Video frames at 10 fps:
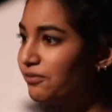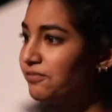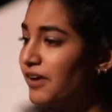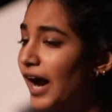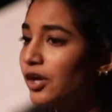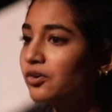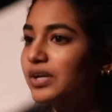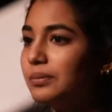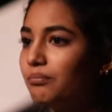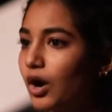
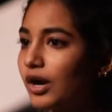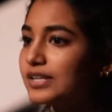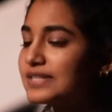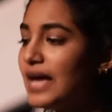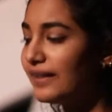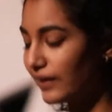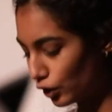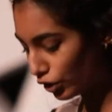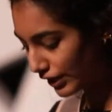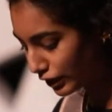fiery marks that
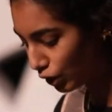look like